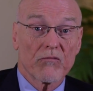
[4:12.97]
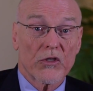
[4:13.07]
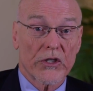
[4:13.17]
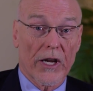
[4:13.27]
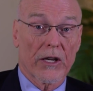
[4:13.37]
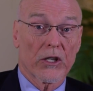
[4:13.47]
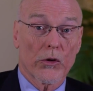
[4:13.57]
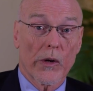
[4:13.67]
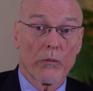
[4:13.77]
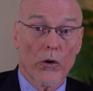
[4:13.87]

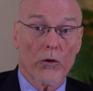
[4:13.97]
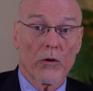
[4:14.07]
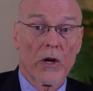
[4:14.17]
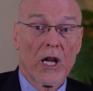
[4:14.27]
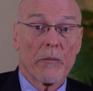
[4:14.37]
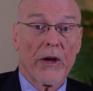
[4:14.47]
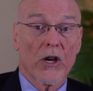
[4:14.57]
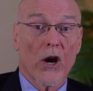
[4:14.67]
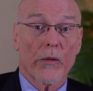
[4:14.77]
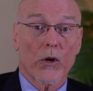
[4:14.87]
Second-degree murder may
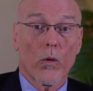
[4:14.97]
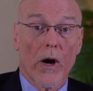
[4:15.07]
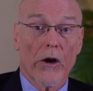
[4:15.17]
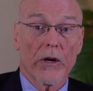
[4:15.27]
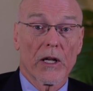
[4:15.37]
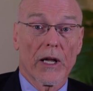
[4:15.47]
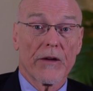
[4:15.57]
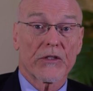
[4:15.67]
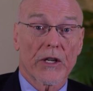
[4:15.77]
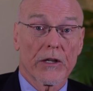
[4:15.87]
not require a
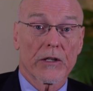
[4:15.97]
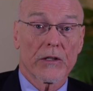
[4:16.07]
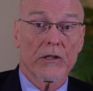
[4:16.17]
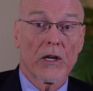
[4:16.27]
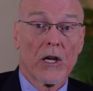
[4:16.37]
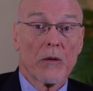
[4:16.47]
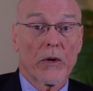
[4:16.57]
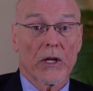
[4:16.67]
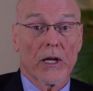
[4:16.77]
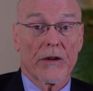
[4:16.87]
life sentence,
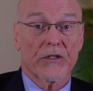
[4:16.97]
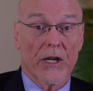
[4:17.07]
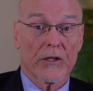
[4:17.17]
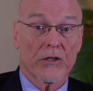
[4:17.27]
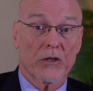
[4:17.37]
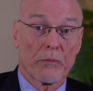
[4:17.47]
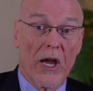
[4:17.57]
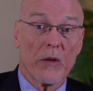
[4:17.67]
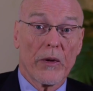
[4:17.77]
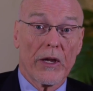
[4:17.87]
but a life sentence
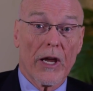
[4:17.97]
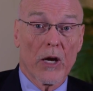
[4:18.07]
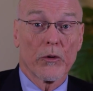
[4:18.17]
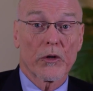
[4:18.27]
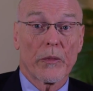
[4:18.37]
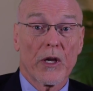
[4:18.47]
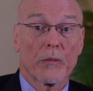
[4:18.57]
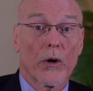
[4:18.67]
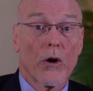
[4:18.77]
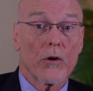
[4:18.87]
may be able to be
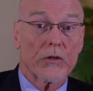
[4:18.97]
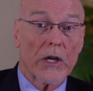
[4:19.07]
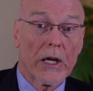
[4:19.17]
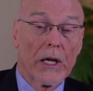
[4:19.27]
imposed.